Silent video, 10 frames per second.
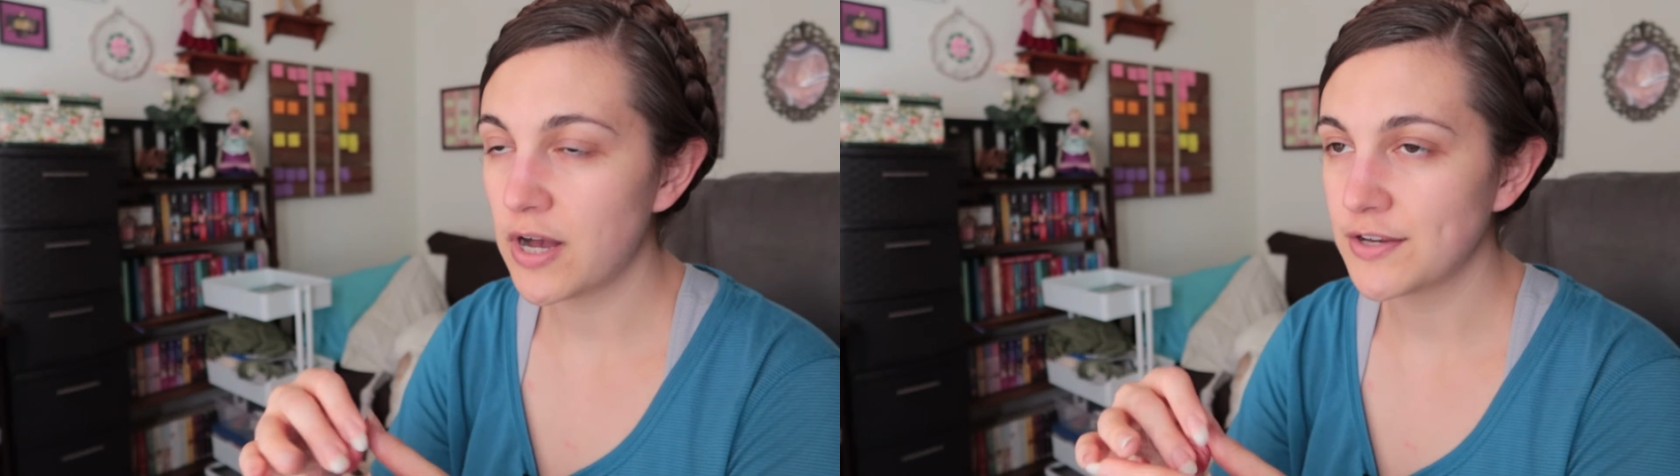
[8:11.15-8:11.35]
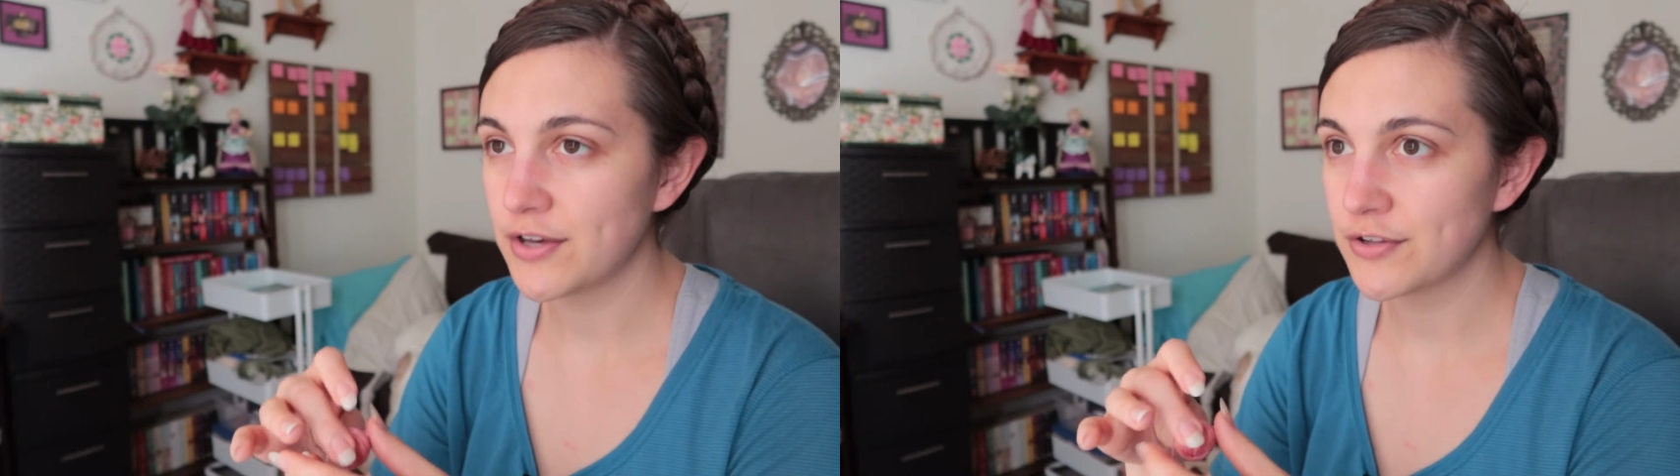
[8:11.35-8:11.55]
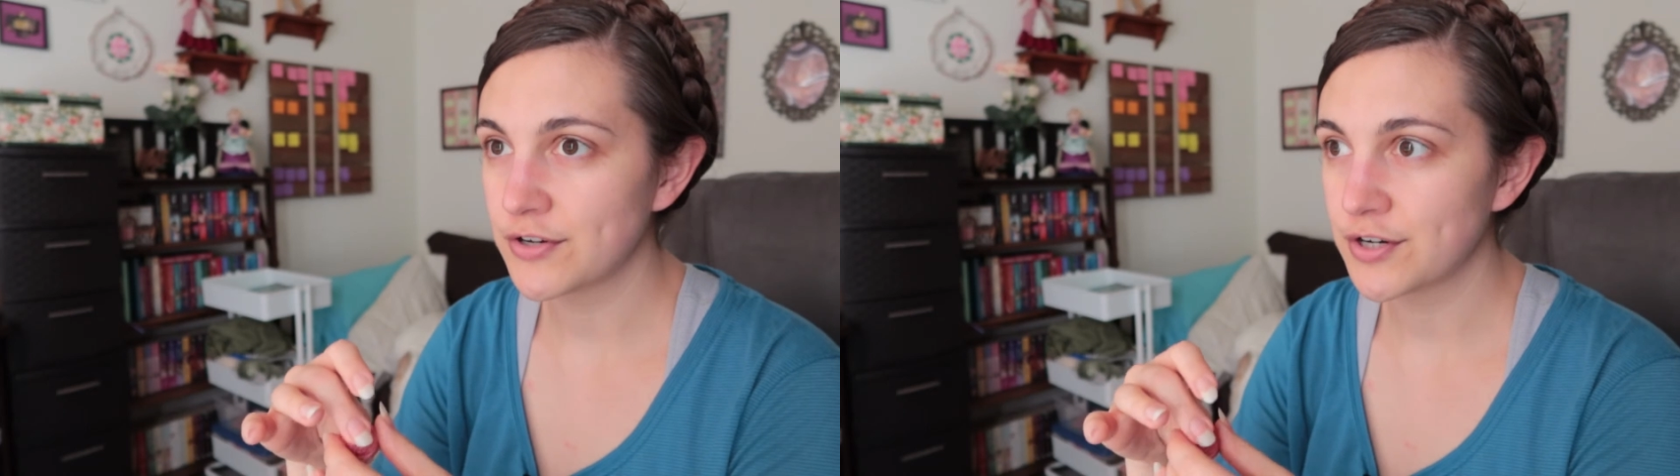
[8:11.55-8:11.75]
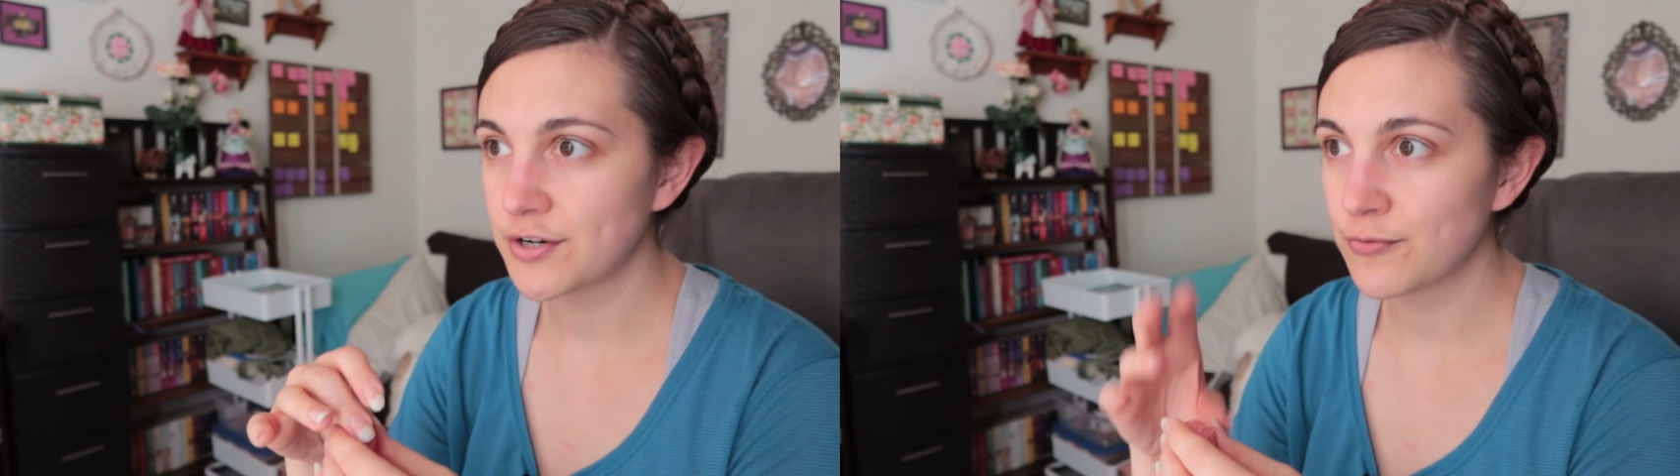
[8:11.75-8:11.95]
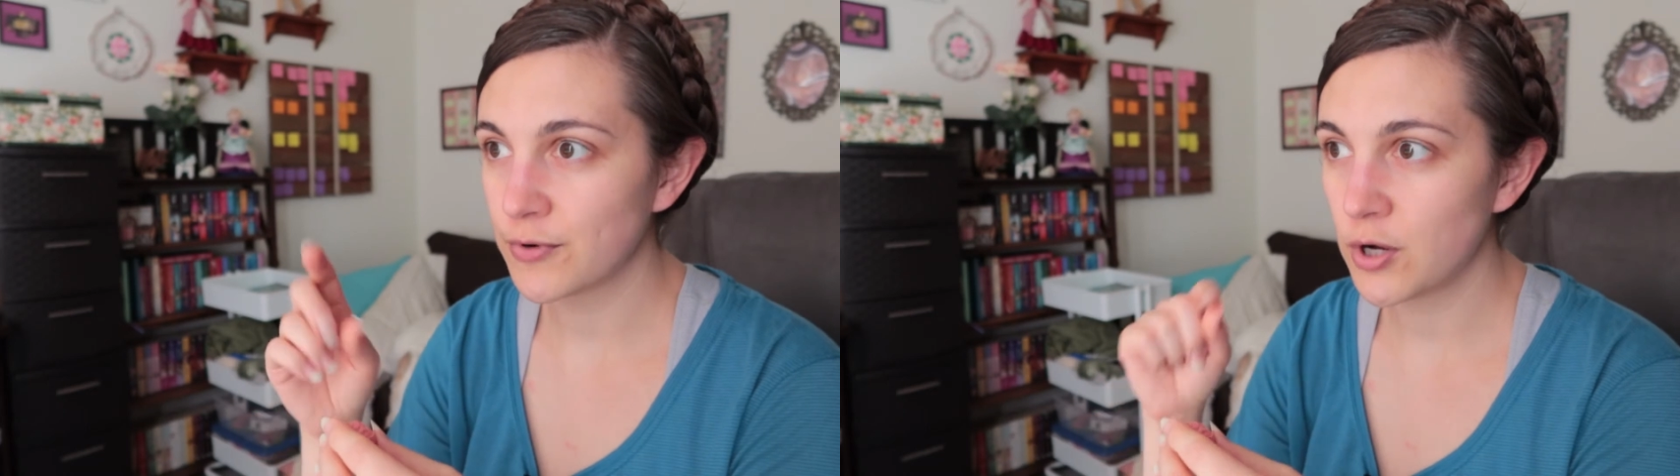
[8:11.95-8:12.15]

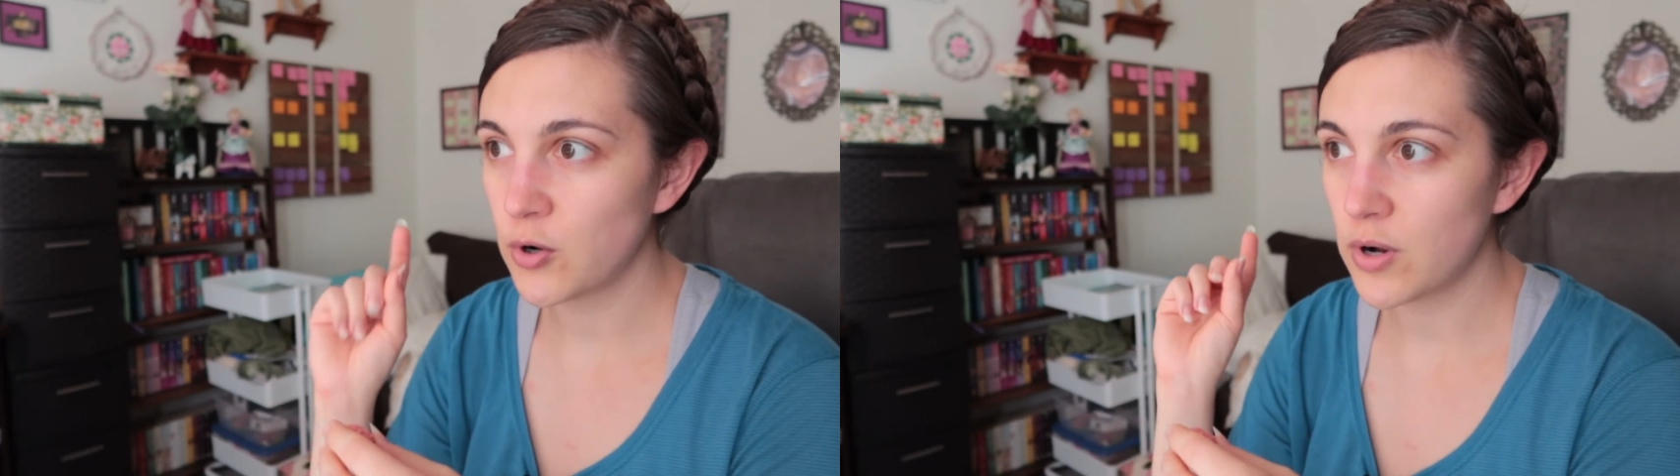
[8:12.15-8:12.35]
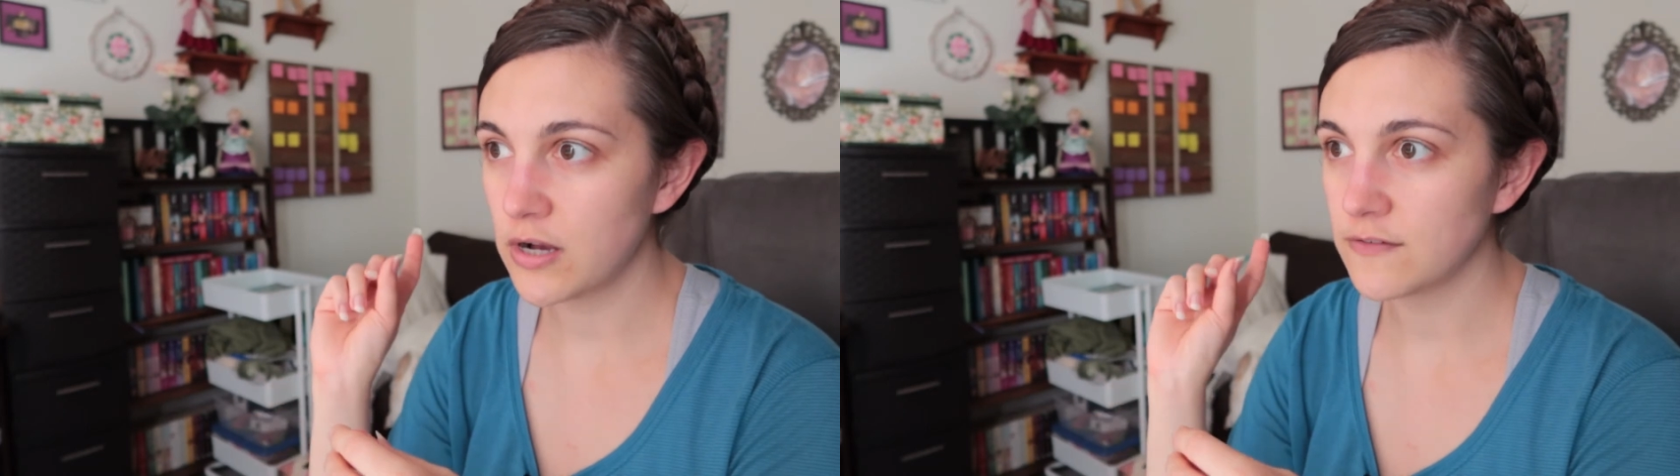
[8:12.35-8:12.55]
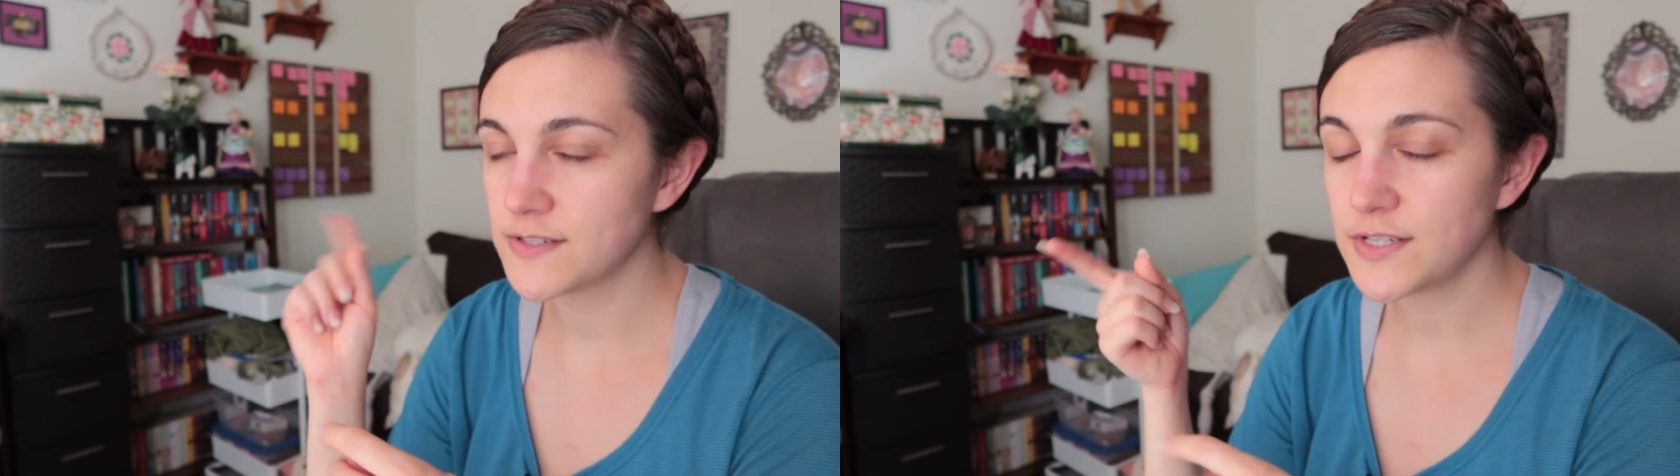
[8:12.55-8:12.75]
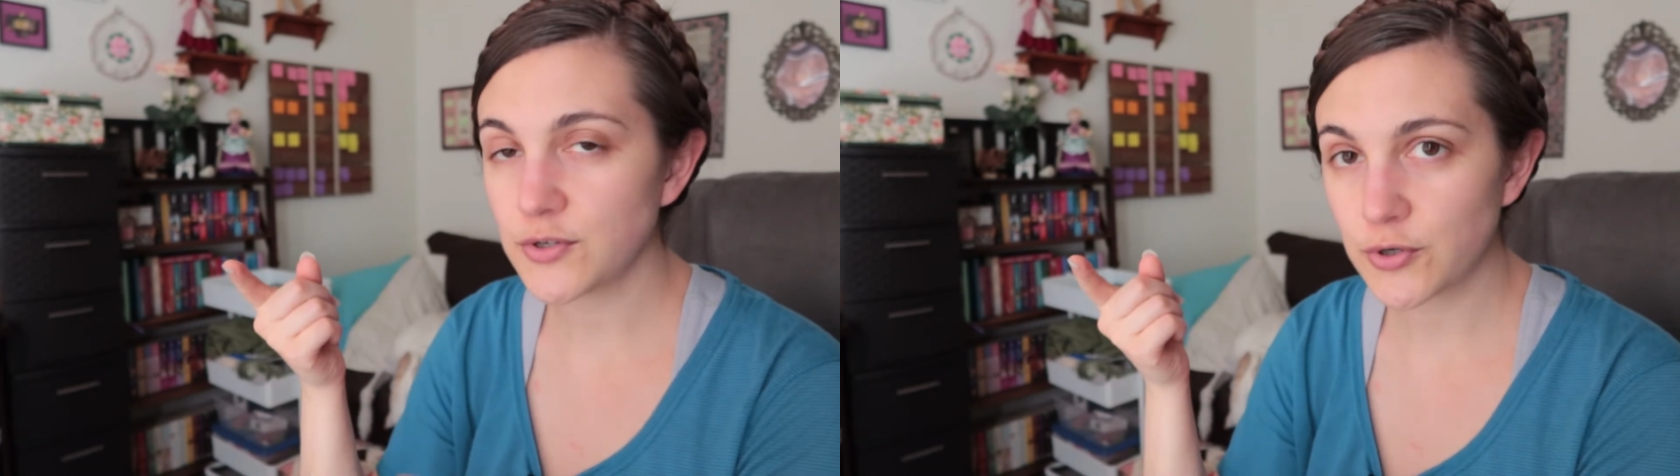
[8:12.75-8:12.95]
another row of single